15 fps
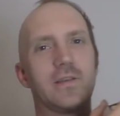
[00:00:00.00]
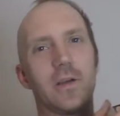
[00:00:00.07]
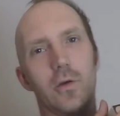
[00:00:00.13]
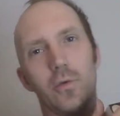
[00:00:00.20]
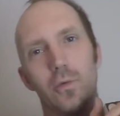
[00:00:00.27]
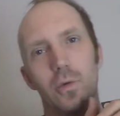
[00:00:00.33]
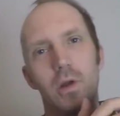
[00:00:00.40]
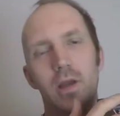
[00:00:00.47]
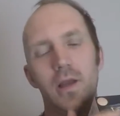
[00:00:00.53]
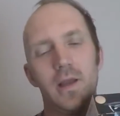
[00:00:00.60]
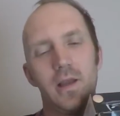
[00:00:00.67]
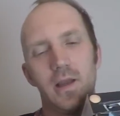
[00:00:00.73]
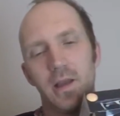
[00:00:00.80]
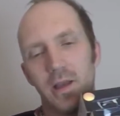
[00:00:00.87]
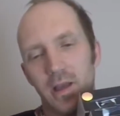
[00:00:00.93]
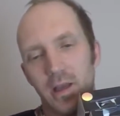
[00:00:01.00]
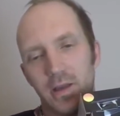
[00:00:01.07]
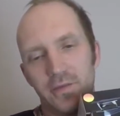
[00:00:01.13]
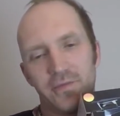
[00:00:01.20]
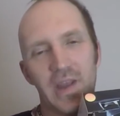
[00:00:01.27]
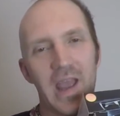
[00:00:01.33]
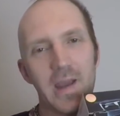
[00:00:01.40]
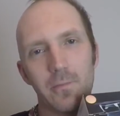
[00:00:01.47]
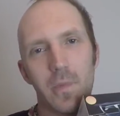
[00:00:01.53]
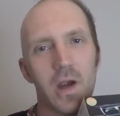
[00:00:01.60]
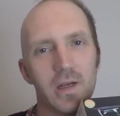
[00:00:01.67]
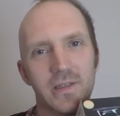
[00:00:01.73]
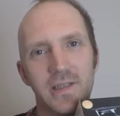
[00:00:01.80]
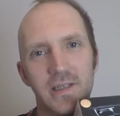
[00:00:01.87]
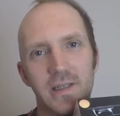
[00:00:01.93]
so Dan
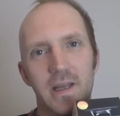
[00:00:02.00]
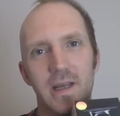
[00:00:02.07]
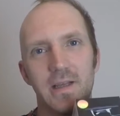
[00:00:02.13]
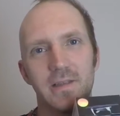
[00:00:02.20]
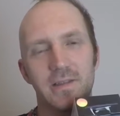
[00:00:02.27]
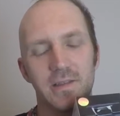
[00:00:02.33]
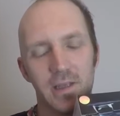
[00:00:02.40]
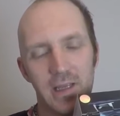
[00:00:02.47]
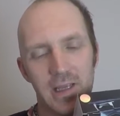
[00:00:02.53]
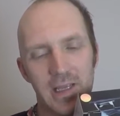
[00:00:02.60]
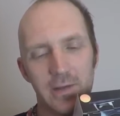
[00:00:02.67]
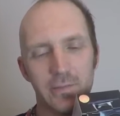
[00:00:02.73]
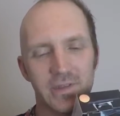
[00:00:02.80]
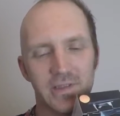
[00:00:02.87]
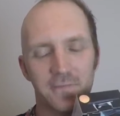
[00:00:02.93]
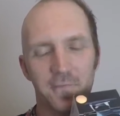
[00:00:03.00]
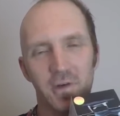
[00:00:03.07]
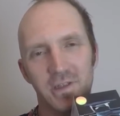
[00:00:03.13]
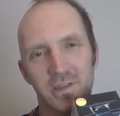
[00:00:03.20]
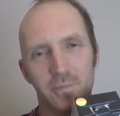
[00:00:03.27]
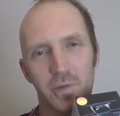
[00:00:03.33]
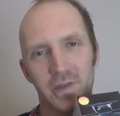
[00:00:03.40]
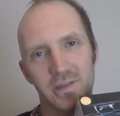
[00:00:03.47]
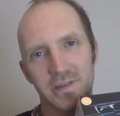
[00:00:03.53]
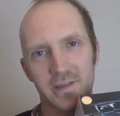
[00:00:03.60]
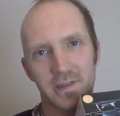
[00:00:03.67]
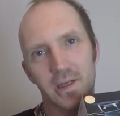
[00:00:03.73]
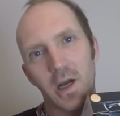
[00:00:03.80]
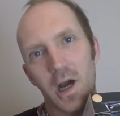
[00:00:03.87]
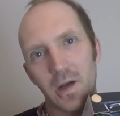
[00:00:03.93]
Martinez, he was the first
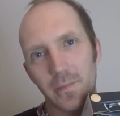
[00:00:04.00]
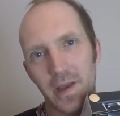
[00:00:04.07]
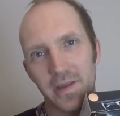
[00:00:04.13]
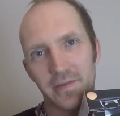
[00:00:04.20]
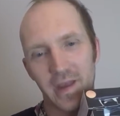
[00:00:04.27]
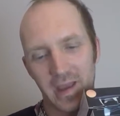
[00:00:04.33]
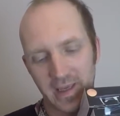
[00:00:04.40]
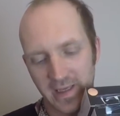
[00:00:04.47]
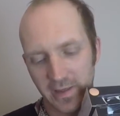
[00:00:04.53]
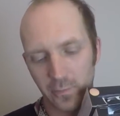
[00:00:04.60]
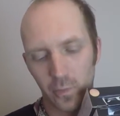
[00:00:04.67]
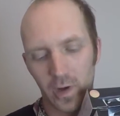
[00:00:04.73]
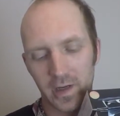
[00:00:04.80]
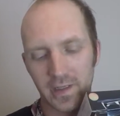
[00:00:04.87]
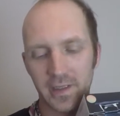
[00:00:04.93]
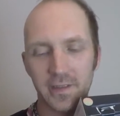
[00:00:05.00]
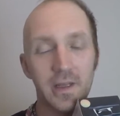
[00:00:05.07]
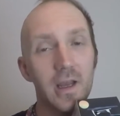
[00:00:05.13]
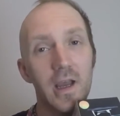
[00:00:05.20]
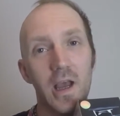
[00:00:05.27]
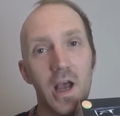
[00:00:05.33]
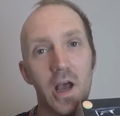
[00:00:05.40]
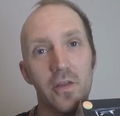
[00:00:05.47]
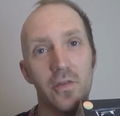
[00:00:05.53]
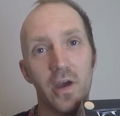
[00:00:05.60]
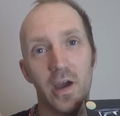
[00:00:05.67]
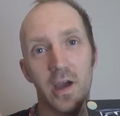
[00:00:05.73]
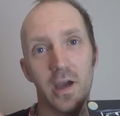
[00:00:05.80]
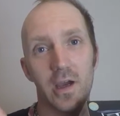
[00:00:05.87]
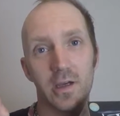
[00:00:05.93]
person to comment that he wanted
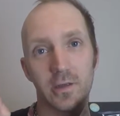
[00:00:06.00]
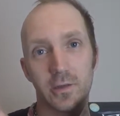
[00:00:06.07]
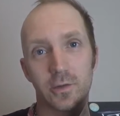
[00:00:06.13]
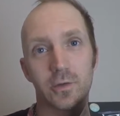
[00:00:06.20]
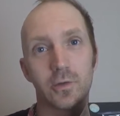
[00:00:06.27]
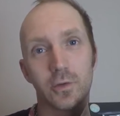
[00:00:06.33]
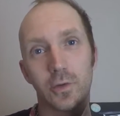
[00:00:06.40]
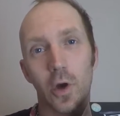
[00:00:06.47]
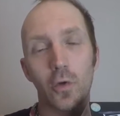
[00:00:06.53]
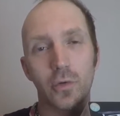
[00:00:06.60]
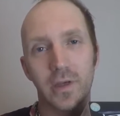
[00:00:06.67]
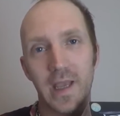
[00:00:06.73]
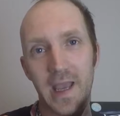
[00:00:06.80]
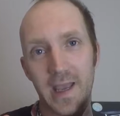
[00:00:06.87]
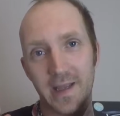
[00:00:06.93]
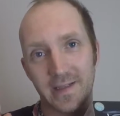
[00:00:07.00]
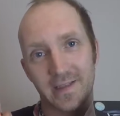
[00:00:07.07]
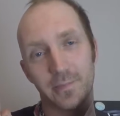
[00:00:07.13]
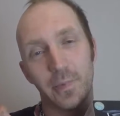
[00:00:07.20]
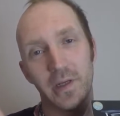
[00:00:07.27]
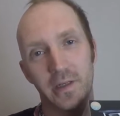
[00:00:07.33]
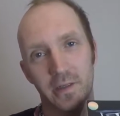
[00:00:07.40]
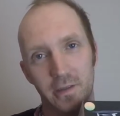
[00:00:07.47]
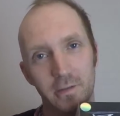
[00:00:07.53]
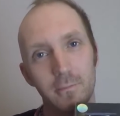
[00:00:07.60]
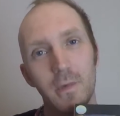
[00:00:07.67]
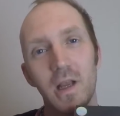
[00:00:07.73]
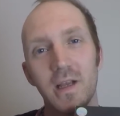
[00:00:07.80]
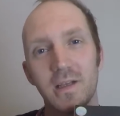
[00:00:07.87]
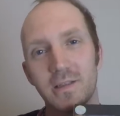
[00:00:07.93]
the Coke can speaker.
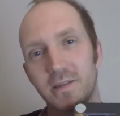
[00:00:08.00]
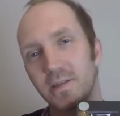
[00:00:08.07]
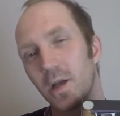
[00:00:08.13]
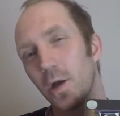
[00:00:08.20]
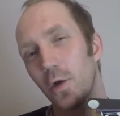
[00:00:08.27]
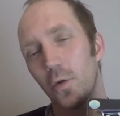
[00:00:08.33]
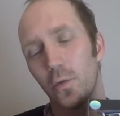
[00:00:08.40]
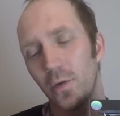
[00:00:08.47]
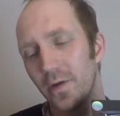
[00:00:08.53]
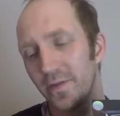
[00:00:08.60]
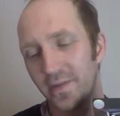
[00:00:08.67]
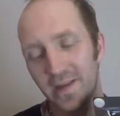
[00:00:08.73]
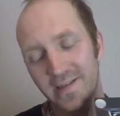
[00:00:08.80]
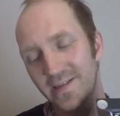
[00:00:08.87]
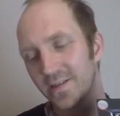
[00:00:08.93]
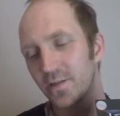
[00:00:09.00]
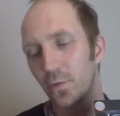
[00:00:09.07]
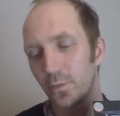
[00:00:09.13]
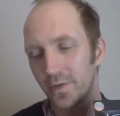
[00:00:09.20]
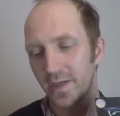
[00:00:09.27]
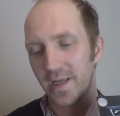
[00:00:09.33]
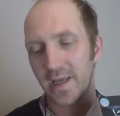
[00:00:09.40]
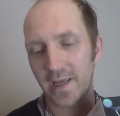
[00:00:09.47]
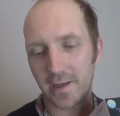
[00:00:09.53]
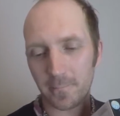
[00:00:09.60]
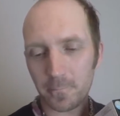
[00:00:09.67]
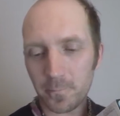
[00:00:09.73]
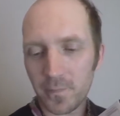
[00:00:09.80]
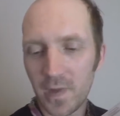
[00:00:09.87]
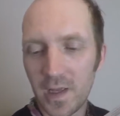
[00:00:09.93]
So this is going to
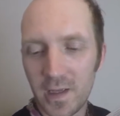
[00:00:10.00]
him.